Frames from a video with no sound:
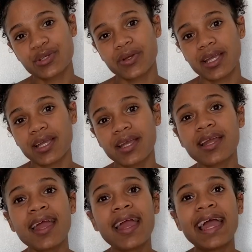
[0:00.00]
your hair.
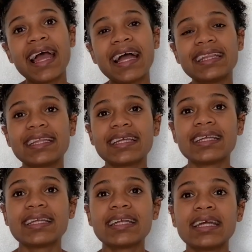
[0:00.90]
And
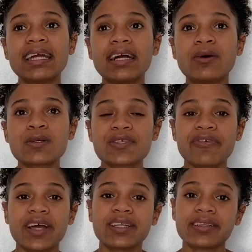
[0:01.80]
then also
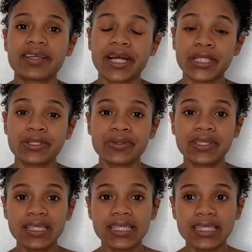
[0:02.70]
finding the right
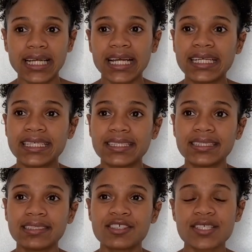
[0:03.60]
routine
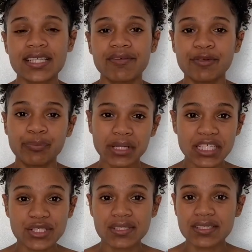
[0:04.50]
and just having
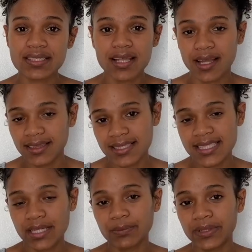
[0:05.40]
patience at the
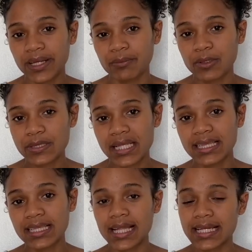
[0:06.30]
same time, because I
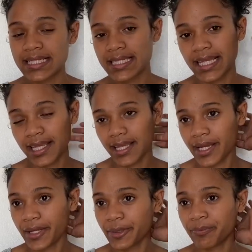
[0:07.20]
think that is key.
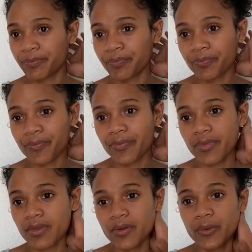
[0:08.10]

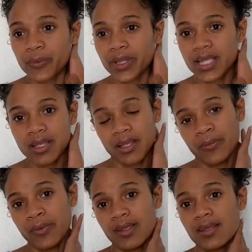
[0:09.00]

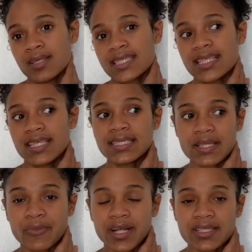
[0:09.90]
We see
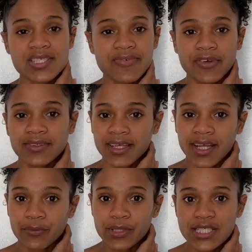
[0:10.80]
someone else's photo
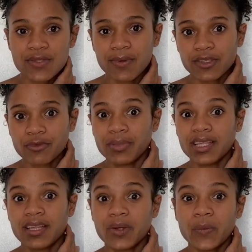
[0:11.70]
and we just want to be
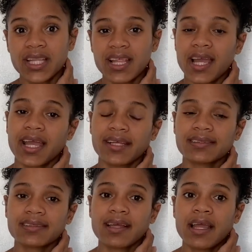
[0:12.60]
there where they're
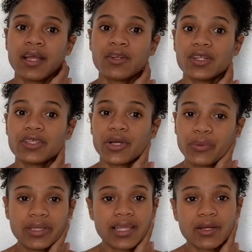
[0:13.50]
at, not
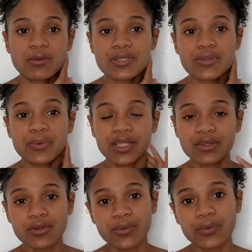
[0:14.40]
knowing they also
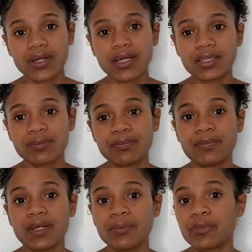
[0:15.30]
went through
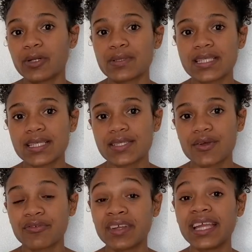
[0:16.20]
a process
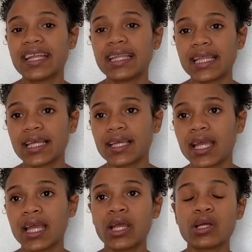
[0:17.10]
of getting there.
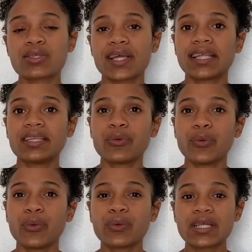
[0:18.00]
So I think
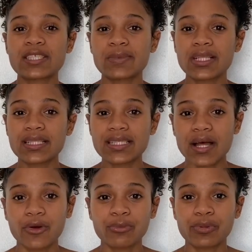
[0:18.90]
we all experience our
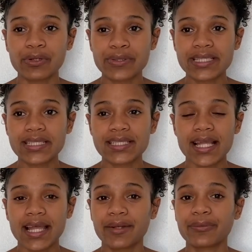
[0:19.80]
own process
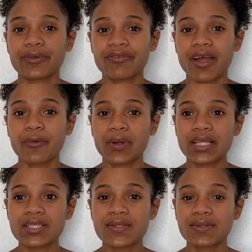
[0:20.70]
and we find
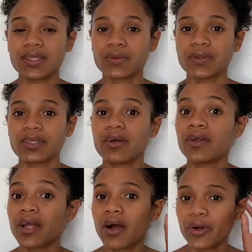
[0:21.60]
ways to deal with it
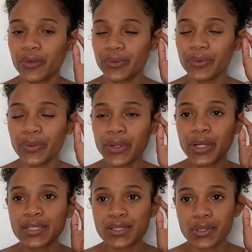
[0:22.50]
on our own.
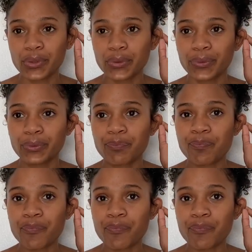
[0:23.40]
So